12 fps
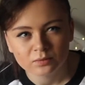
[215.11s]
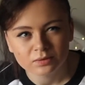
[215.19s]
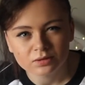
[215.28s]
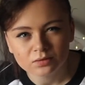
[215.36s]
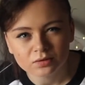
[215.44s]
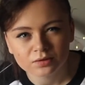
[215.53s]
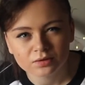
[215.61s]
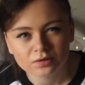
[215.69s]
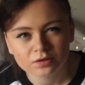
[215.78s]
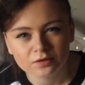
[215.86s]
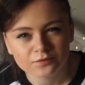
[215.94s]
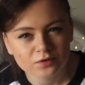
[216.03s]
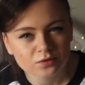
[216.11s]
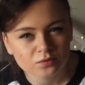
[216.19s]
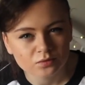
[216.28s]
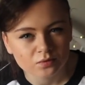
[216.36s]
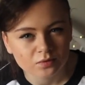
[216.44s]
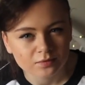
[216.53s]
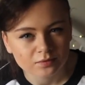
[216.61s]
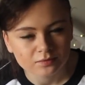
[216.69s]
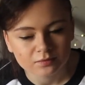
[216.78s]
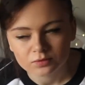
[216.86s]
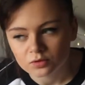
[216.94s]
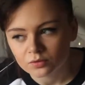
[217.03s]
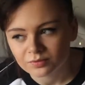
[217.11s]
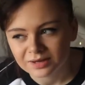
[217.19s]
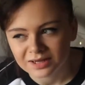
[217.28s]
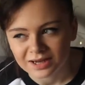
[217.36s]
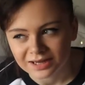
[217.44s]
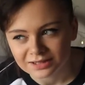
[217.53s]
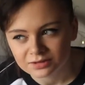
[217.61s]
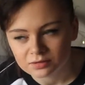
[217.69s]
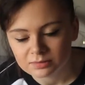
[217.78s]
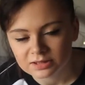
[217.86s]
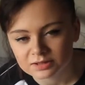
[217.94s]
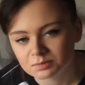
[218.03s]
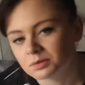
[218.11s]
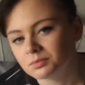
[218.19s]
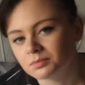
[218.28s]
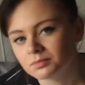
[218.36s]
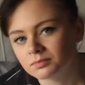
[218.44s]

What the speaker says: We got a few, not really hate comments, but